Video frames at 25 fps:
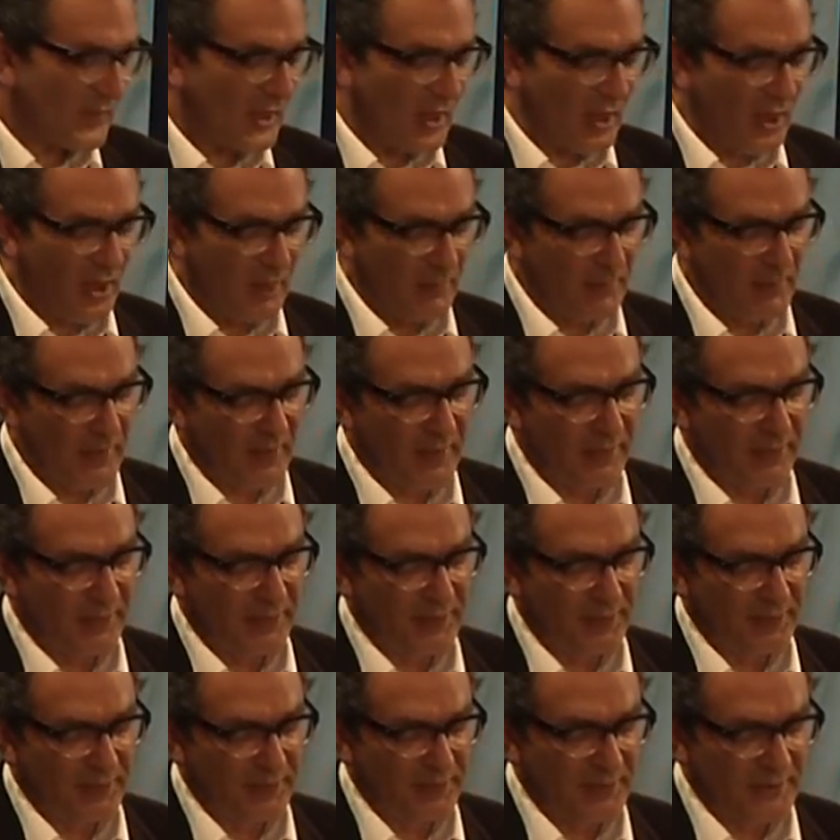
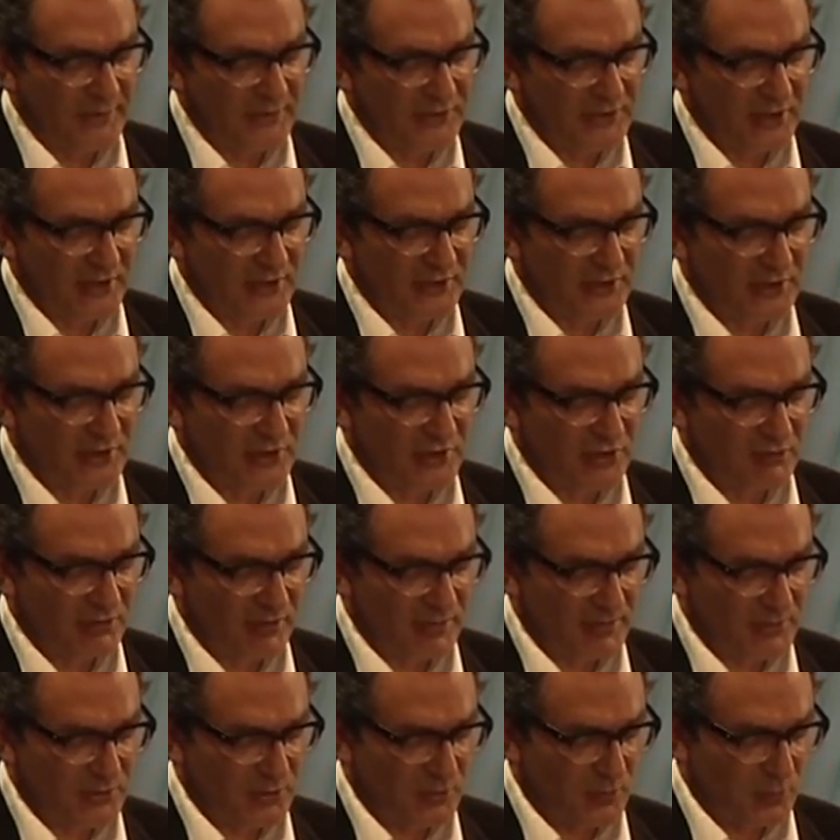than such a
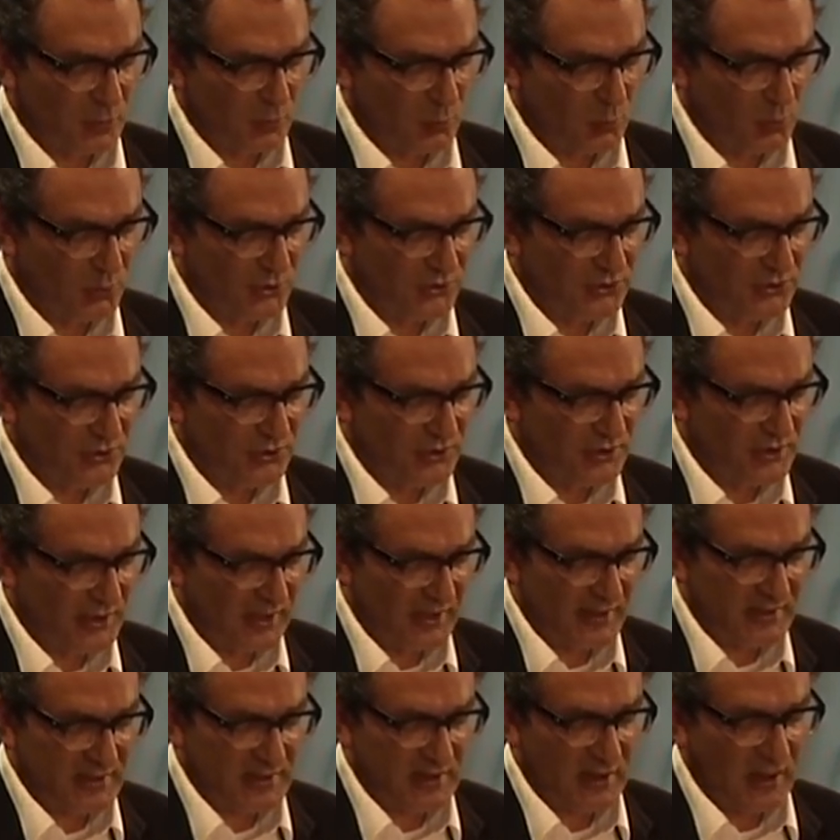description would
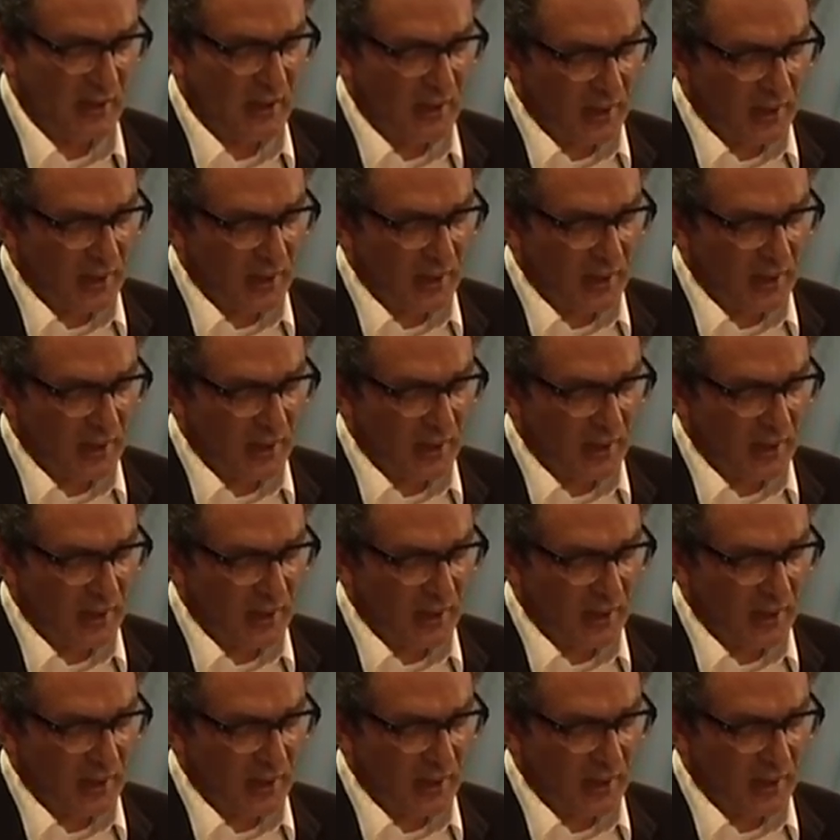suggest.